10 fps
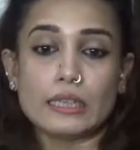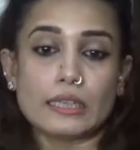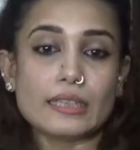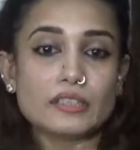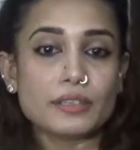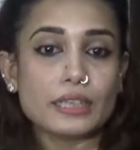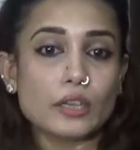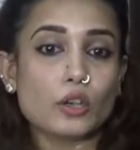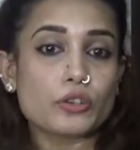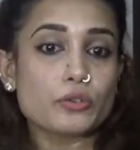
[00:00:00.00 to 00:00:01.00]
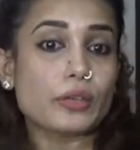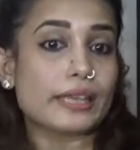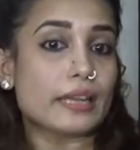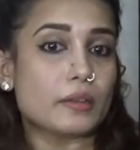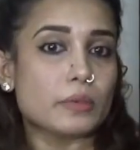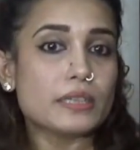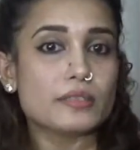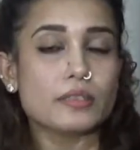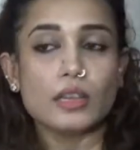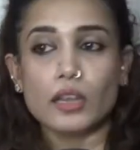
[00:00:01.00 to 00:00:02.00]
Yeah, that's when I got into
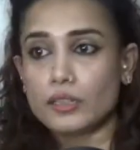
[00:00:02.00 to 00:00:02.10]
academics.